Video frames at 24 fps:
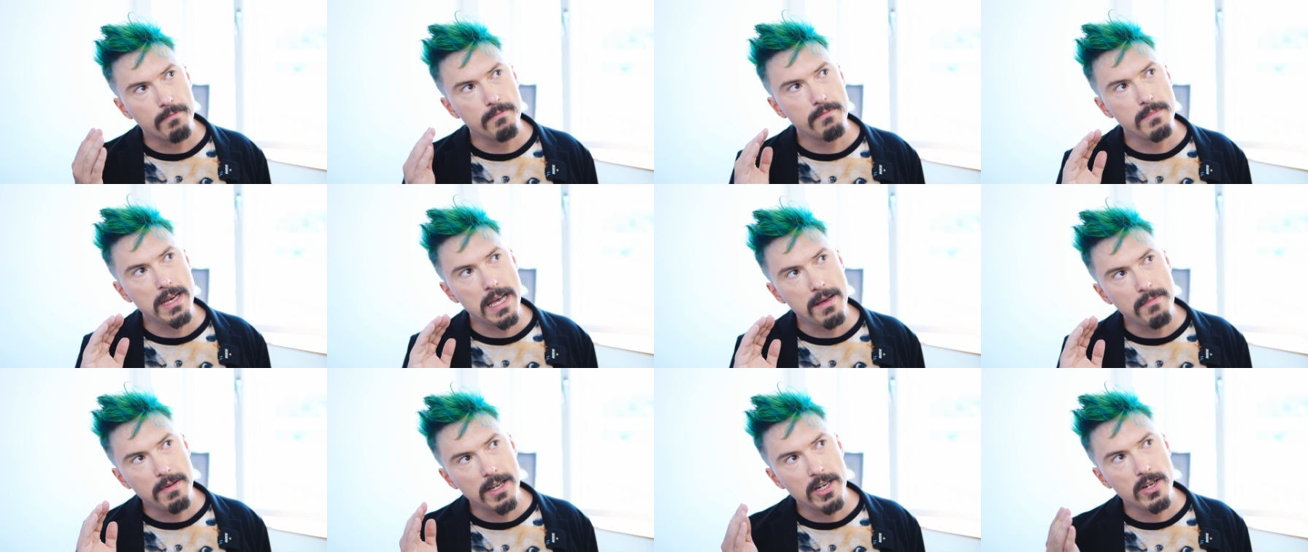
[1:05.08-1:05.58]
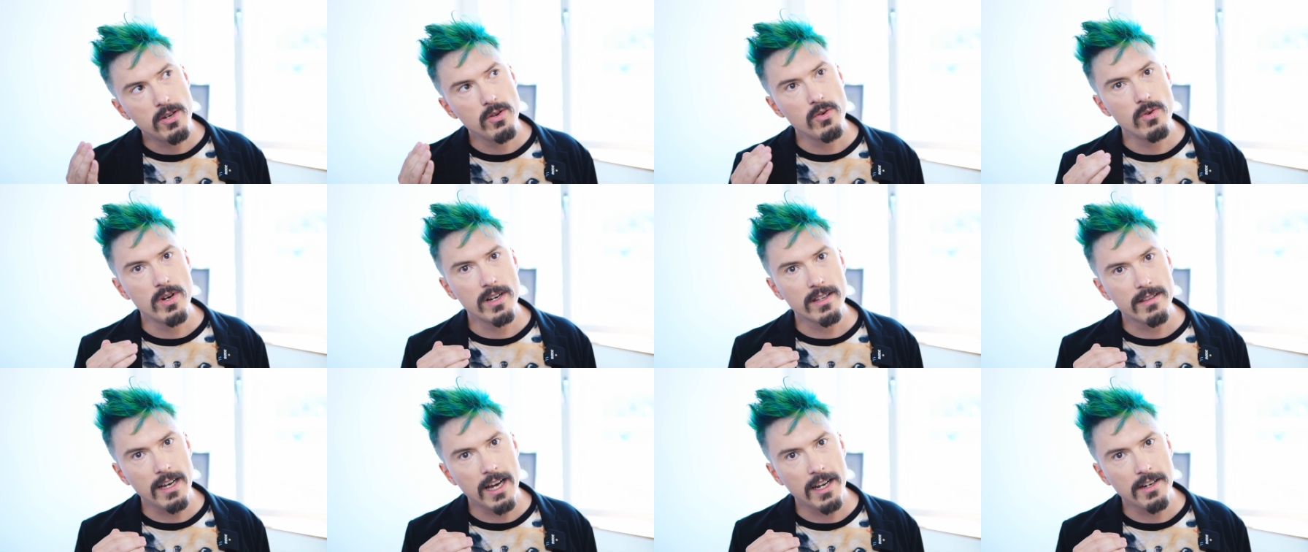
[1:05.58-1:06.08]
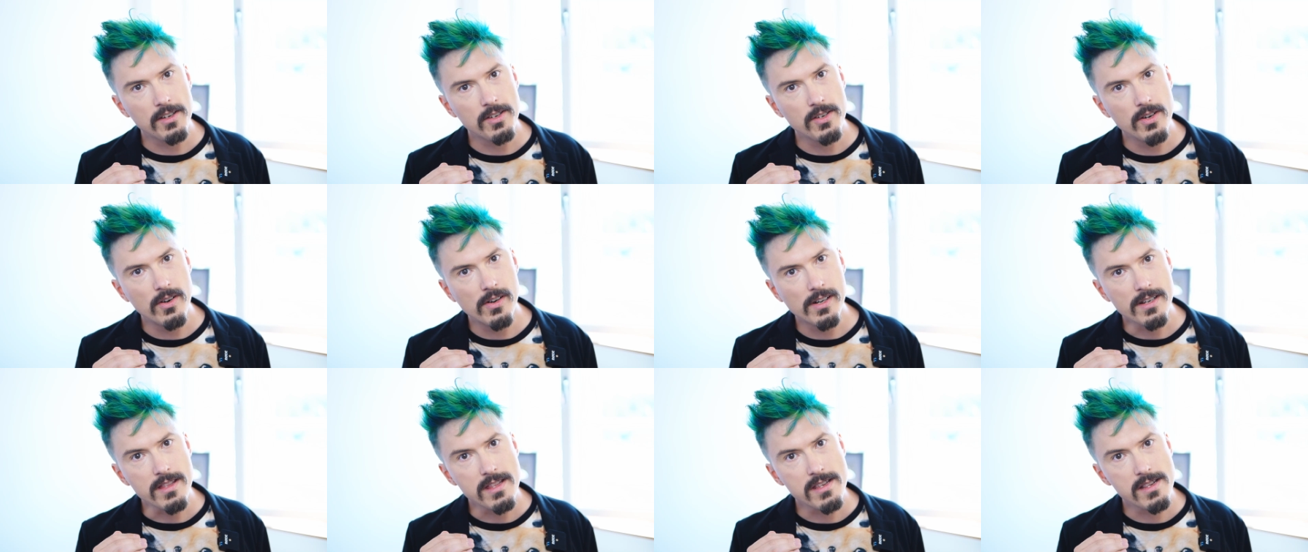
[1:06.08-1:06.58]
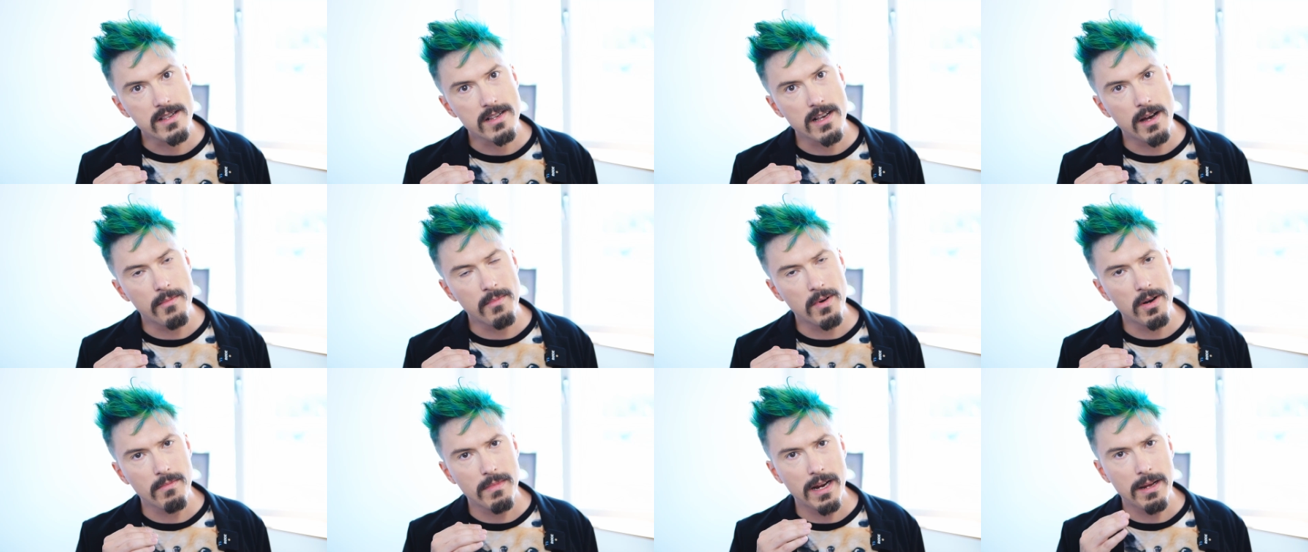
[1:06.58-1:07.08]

maybe doing that during the summer,